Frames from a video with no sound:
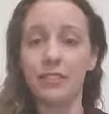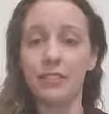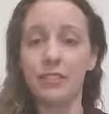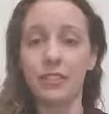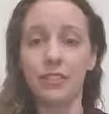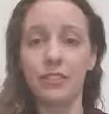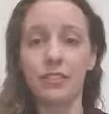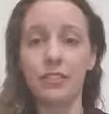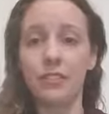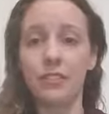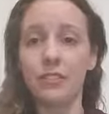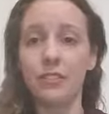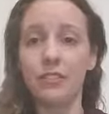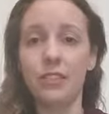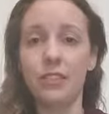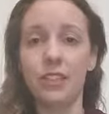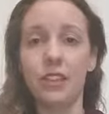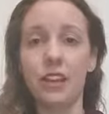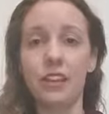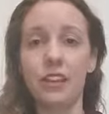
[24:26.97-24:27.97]
And you
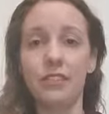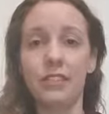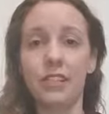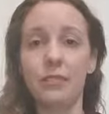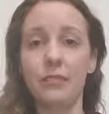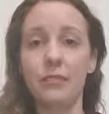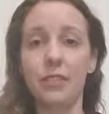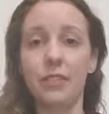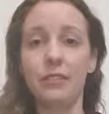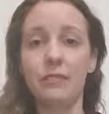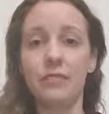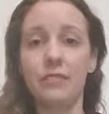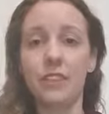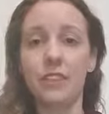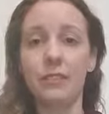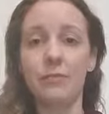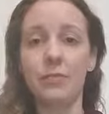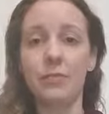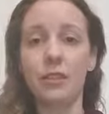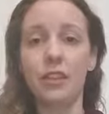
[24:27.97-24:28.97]
can contact me on
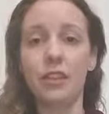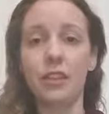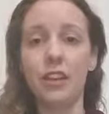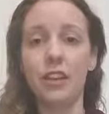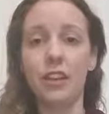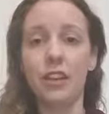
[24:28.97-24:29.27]
Facebook.